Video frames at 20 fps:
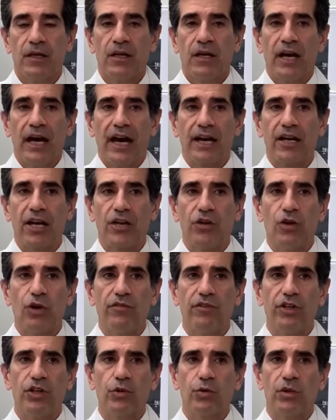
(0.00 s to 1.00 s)
At Inova,
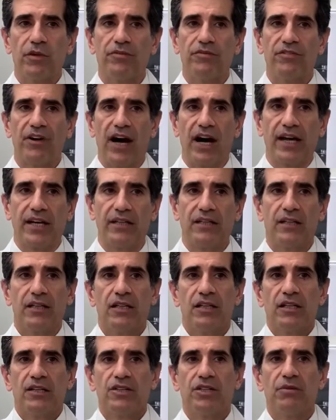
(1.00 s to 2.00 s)
you will find
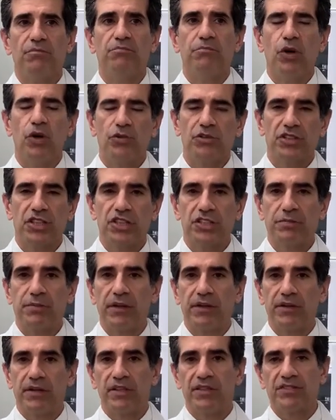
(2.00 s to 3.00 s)
the most
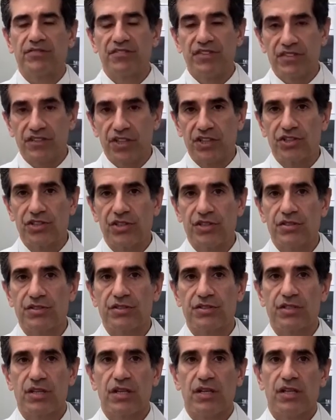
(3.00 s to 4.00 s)
experienced
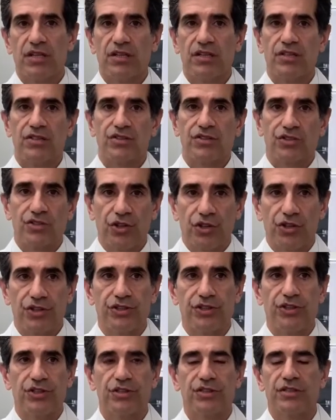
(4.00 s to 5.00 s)
physicians,
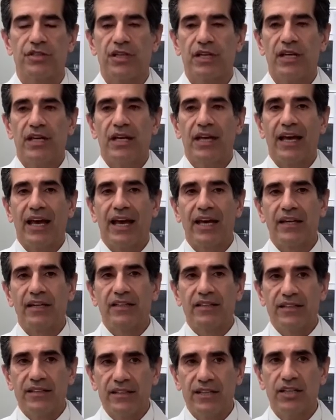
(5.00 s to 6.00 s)
surgeons, and
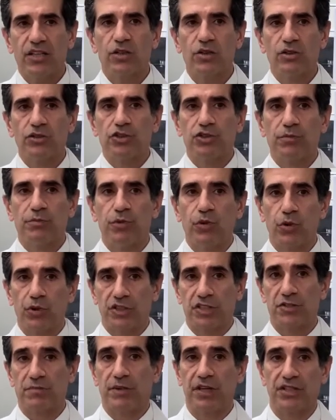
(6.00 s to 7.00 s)
clinical support
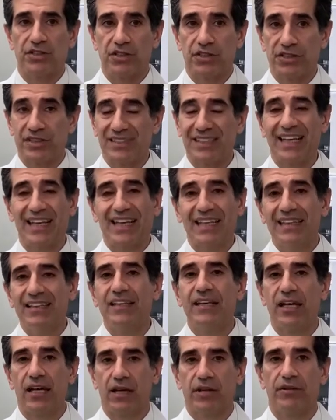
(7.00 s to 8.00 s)
specialists in
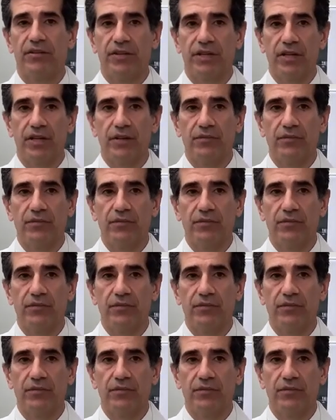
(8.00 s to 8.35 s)
the area.